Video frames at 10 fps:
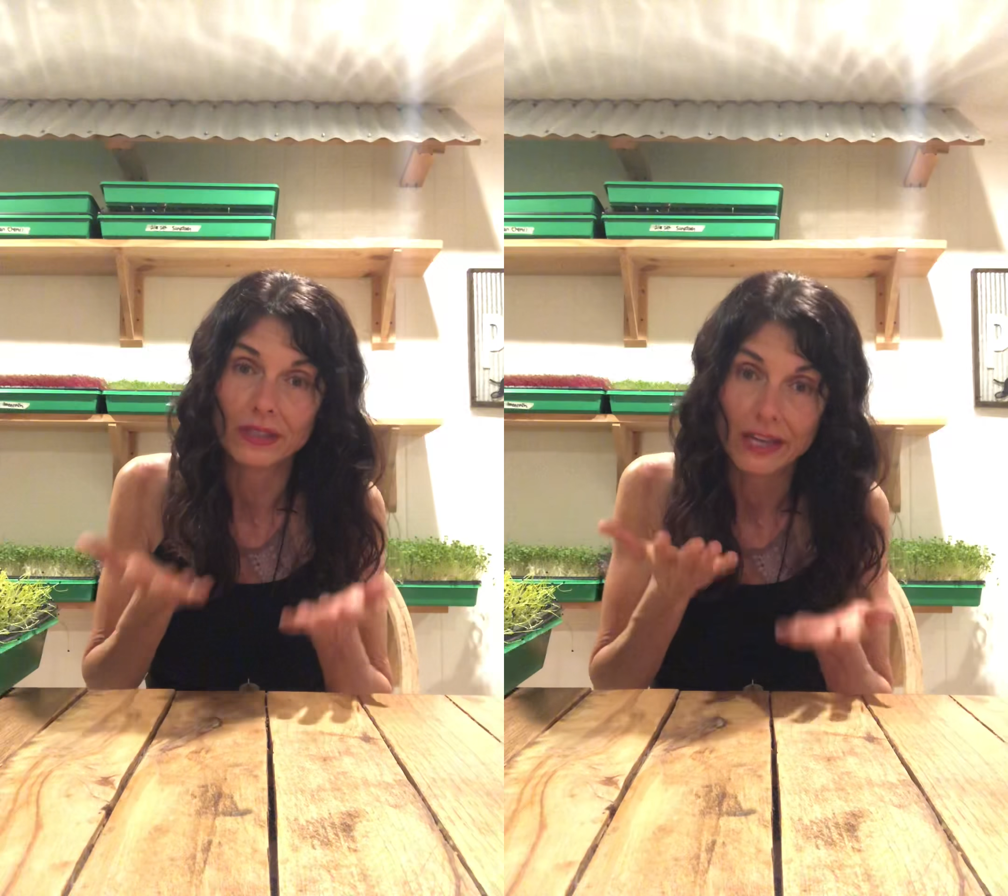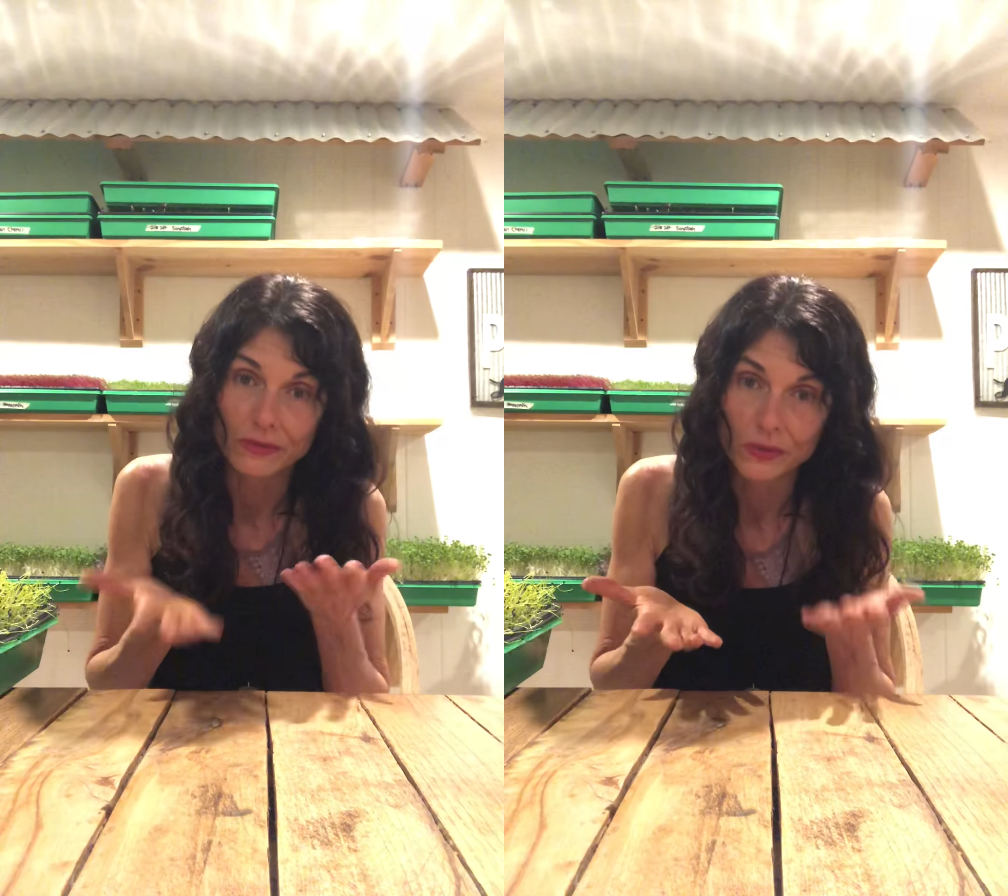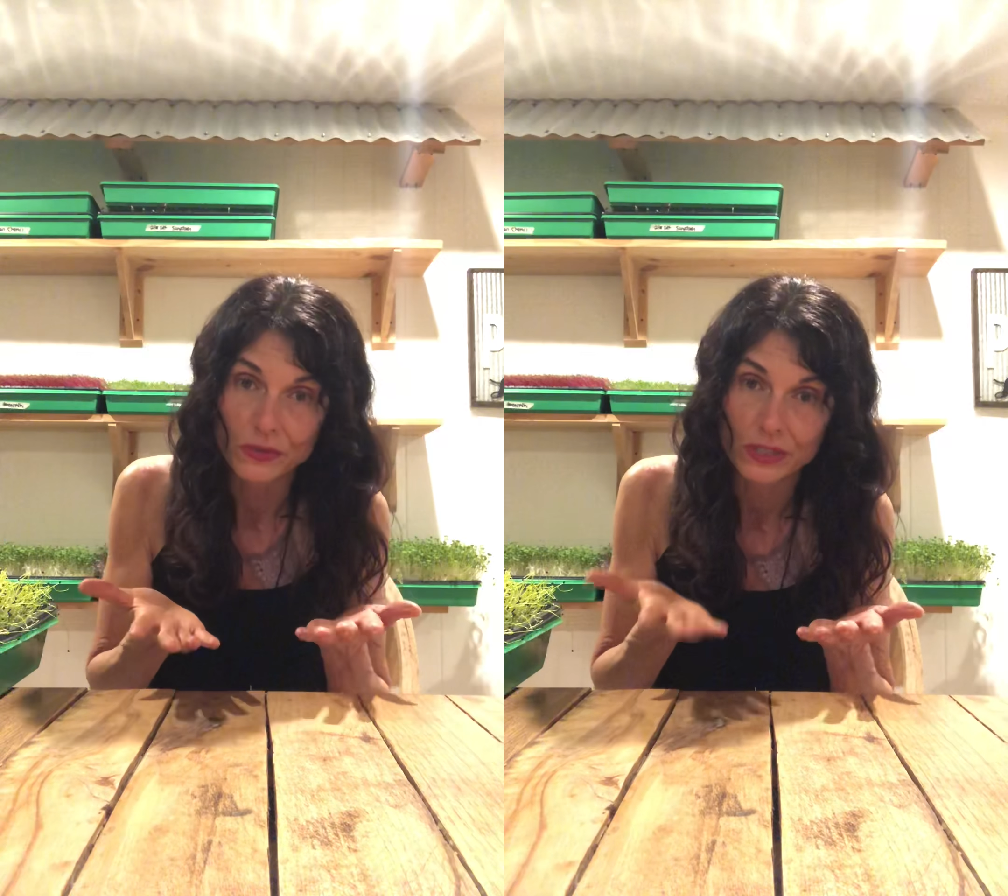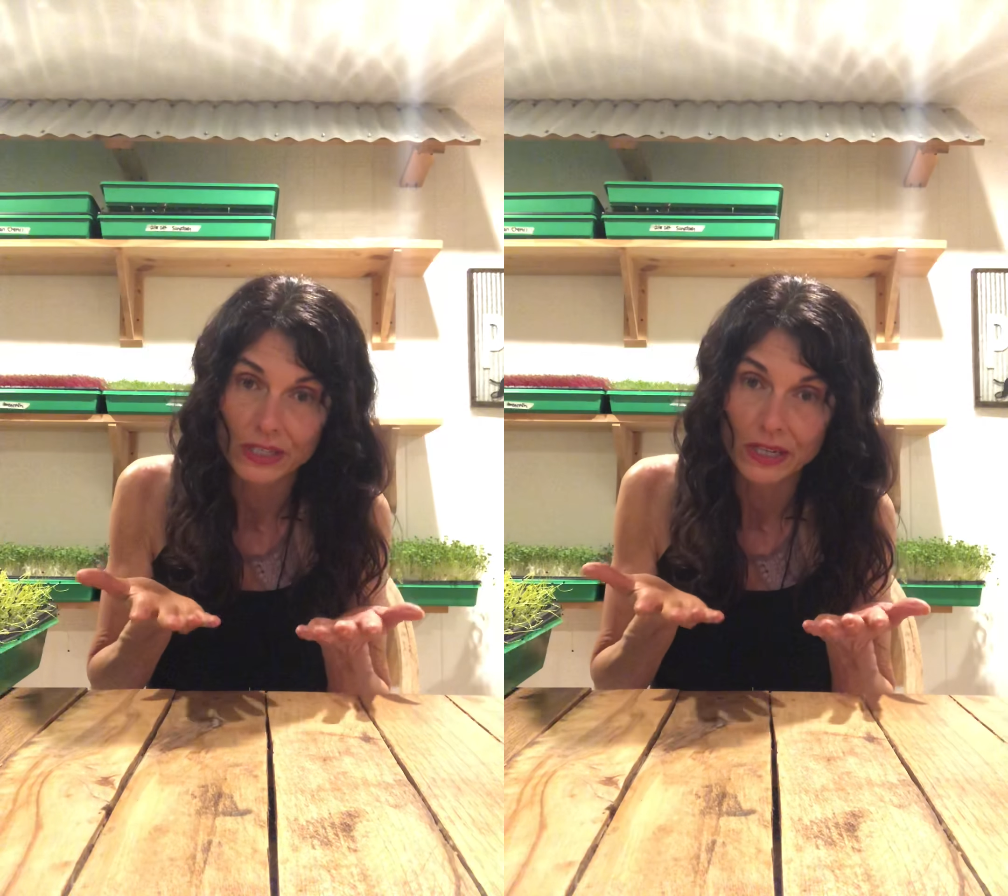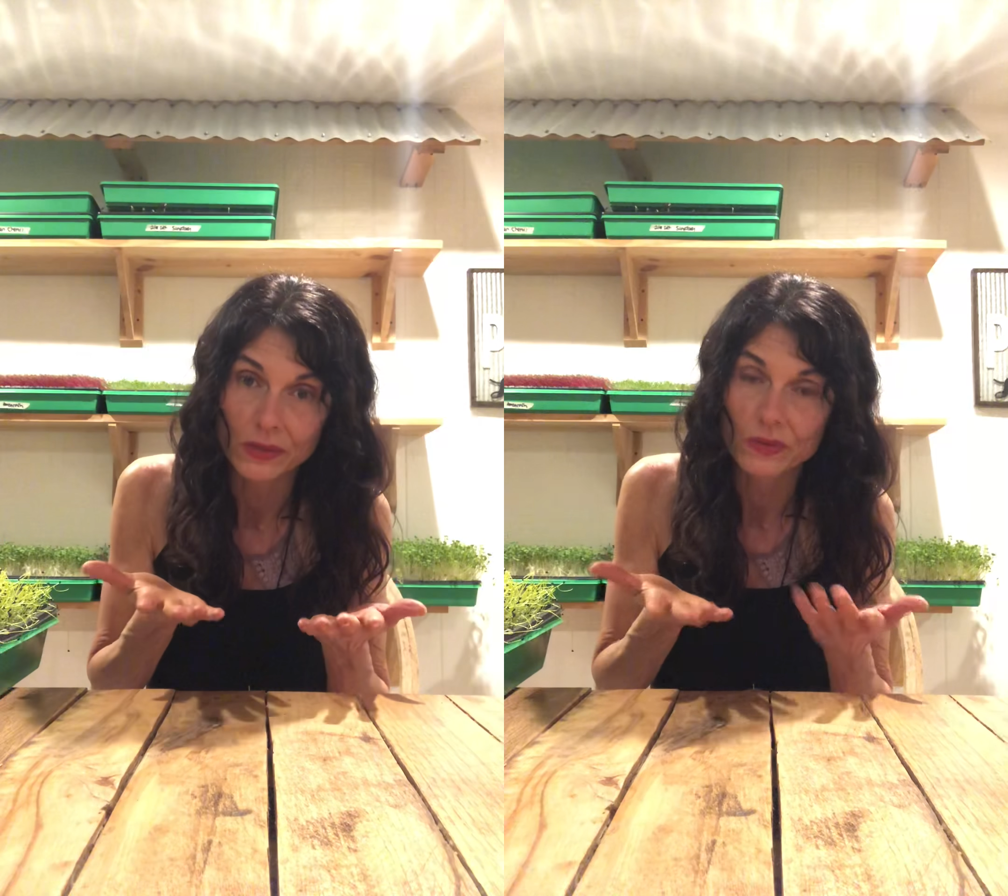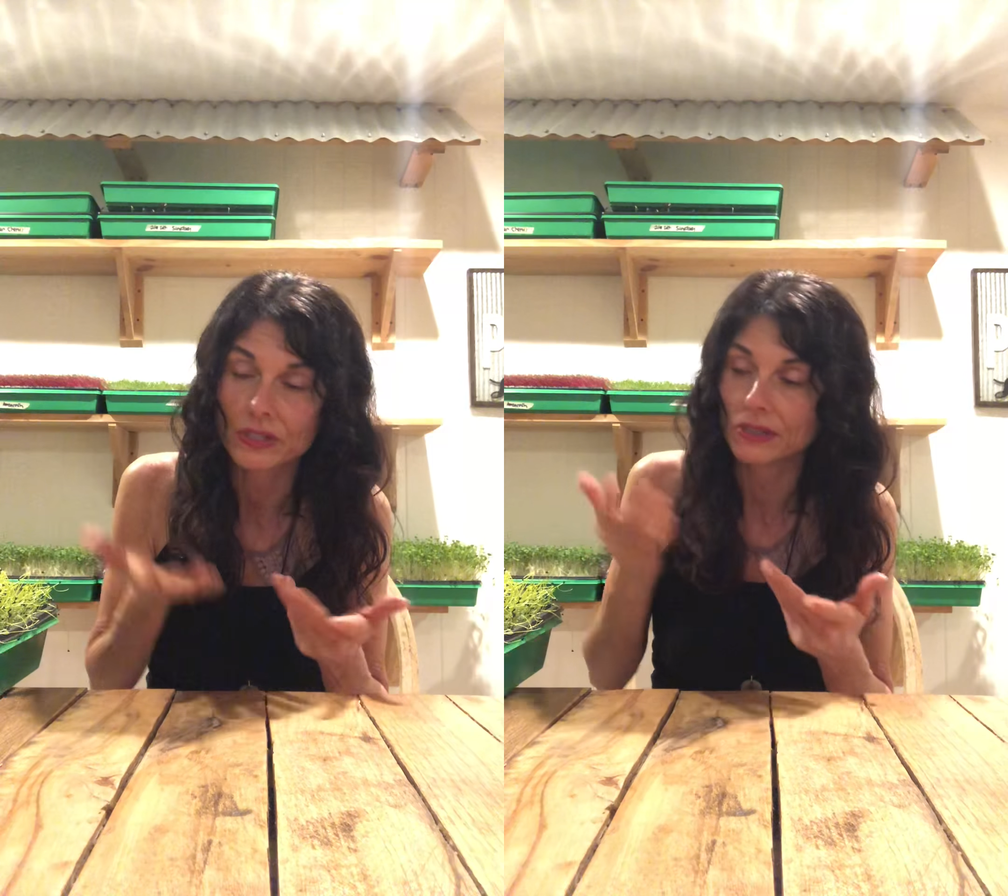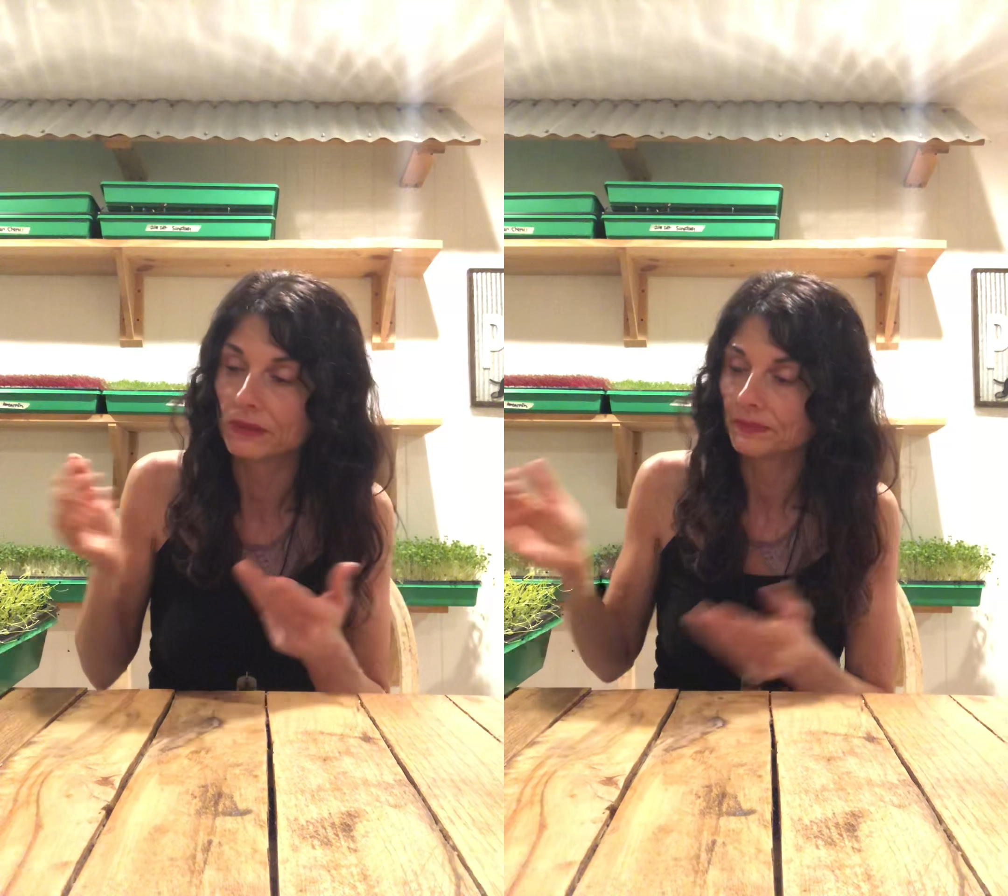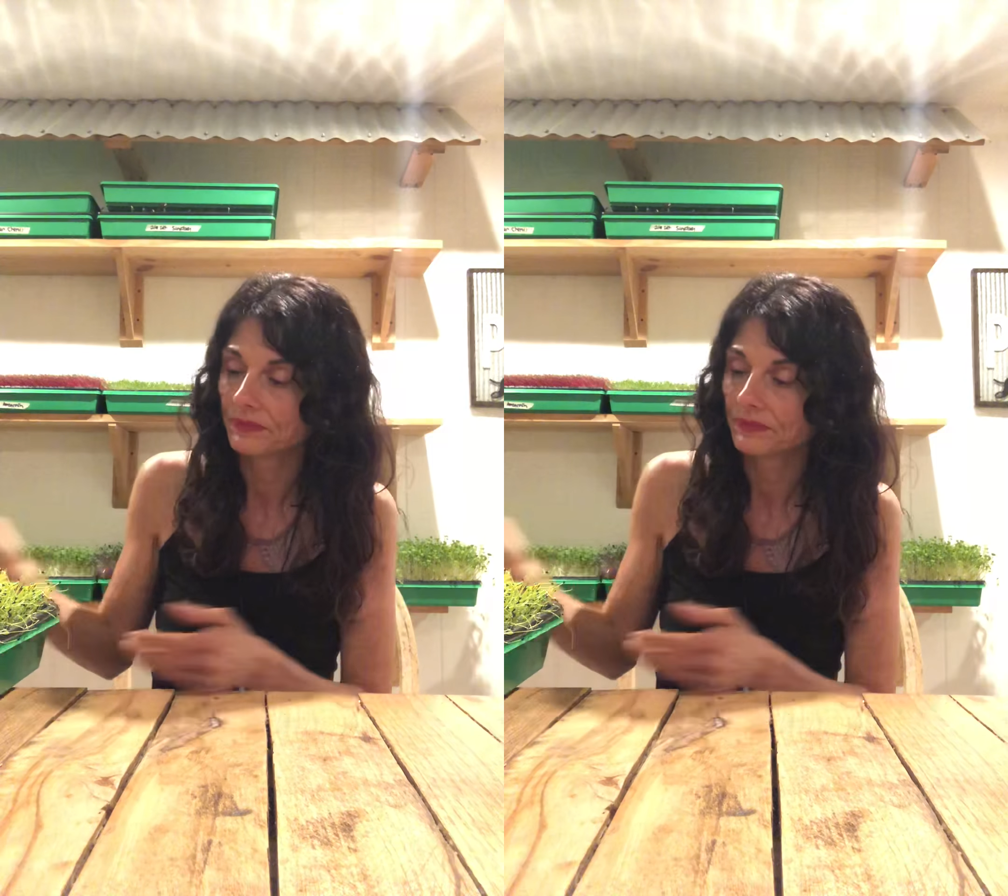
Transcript: levels, you know, so